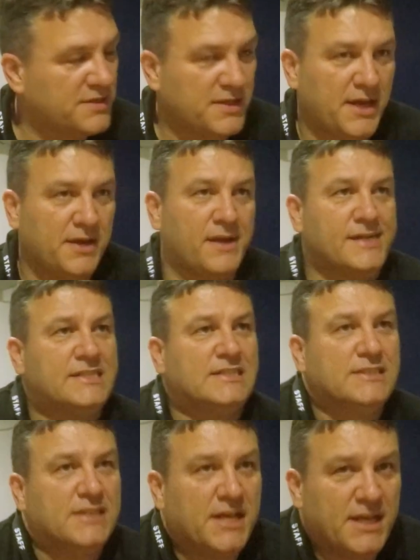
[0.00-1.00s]
And then
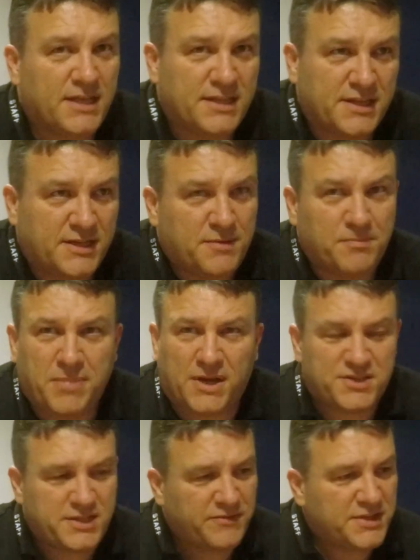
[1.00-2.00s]
I think
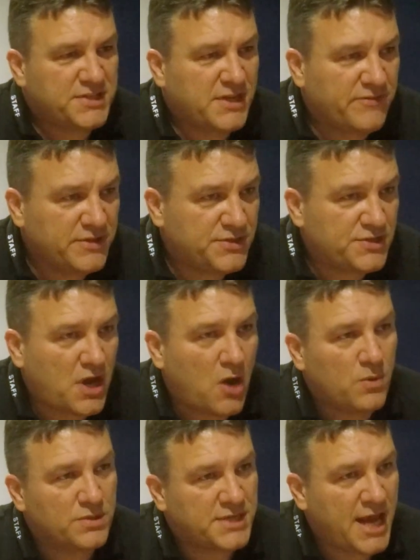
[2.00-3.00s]
about 77
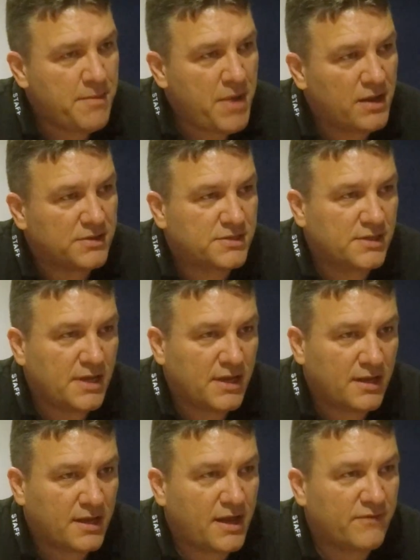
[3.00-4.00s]
Star Wars came out. So
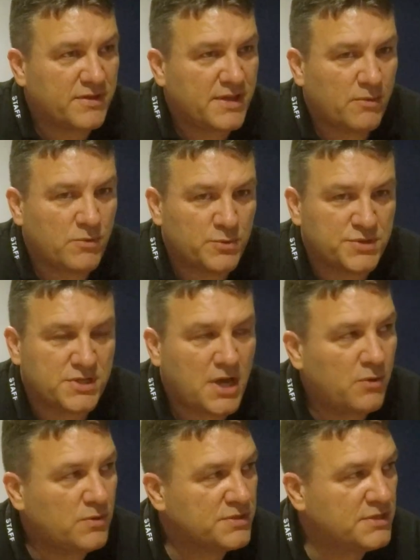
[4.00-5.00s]
then after that we were
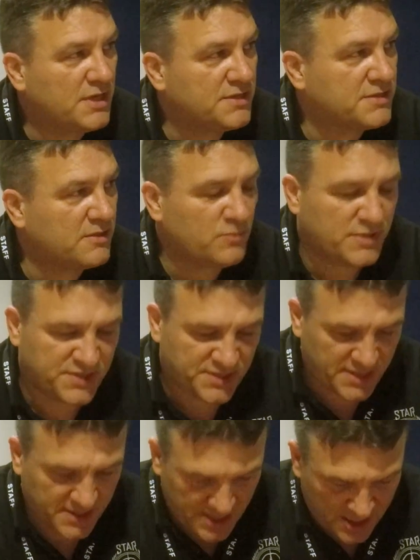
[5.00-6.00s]
Star Wars nuts, and we'd
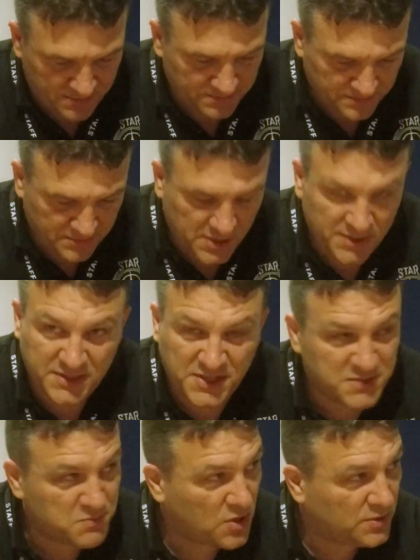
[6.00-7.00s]
sit there building
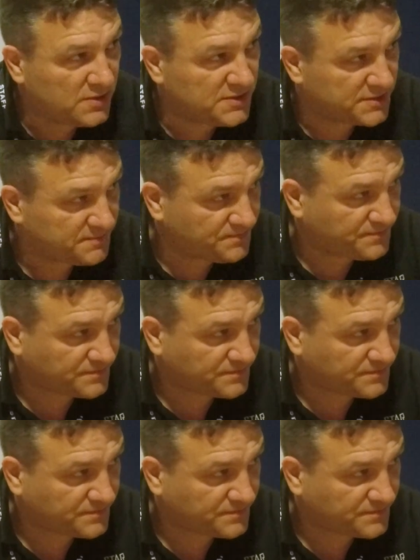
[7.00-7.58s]
these models.